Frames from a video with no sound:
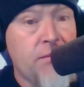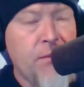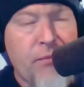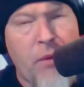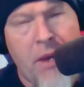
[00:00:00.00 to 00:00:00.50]

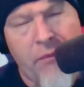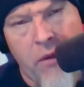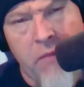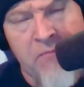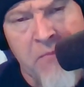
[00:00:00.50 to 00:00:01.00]

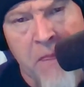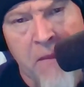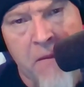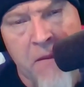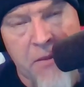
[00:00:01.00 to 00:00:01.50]
forever
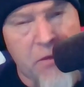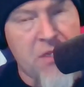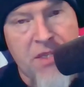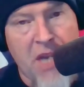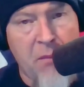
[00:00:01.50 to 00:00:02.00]
to
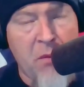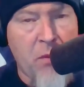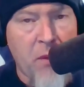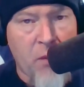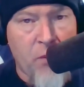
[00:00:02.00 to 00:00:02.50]
decide what
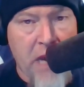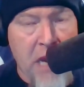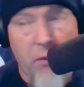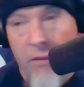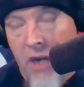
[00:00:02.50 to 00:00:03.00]
we want to
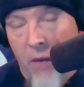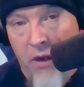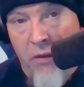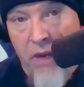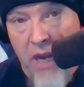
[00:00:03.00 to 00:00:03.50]
read, what we not
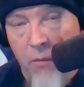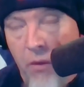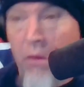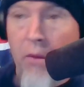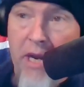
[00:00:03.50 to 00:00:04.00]
want to read,
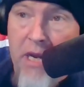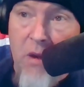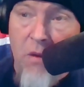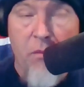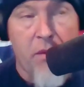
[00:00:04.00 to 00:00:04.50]
what we want to
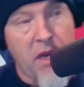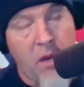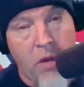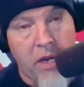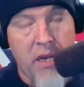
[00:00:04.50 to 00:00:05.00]
hear, what we
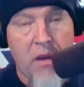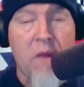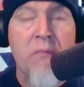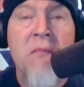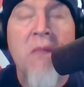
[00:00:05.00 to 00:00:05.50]
not want to
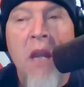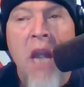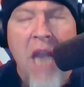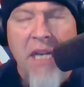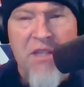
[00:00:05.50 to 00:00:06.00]
hear.
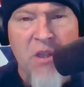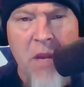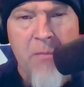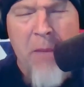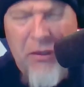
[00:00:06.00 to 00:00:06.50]
And yet so
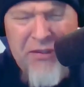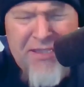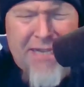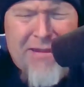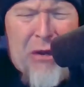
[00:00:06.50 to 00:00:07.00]
many people are
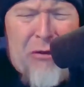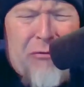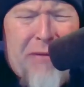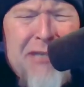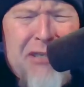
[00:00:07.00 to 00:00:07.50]
sitting there
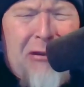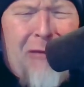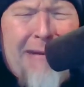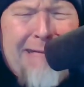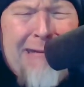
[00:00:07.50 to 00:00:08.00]
cringing. Oh
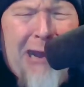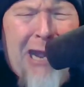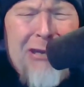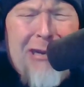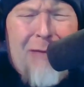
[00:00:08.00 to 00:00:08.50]
my
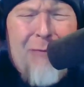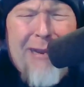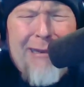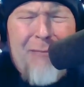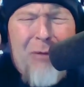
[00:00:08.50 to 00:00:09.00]
God, you got to
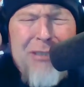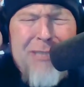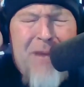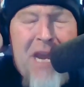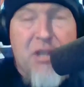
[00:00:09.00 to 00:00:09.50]
regulate more
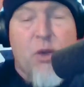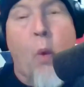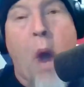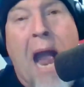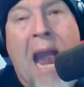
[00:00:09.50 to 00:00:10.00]
speech.
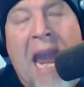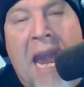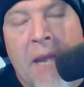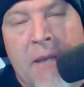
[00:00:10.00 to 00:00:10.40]
Why?